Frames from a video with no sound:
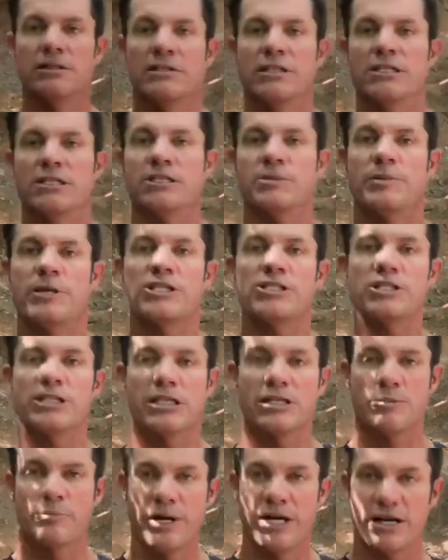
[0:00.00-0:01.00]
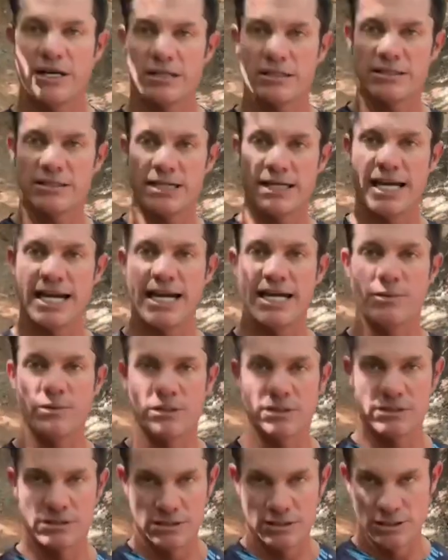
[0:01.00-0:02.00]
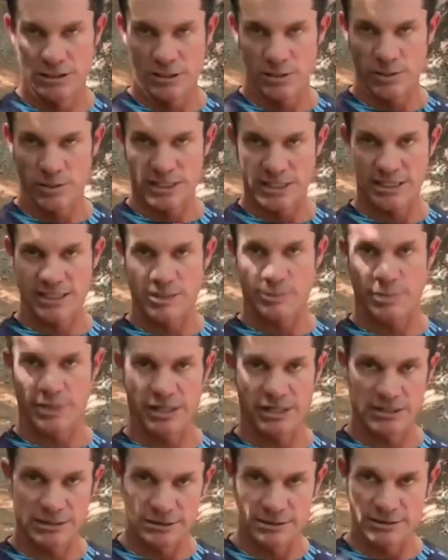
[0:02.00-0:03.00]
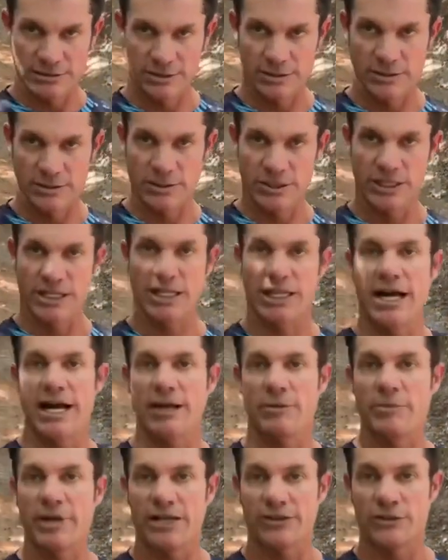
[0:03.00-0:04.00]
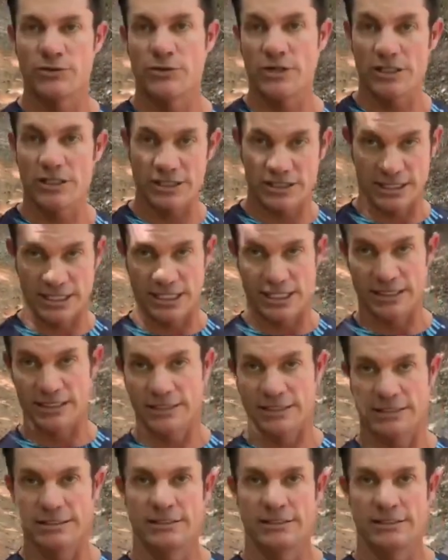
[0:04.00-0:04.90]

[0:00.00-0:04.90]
especially compared to anyone who is sipping, or in the loudmouth drunk's case,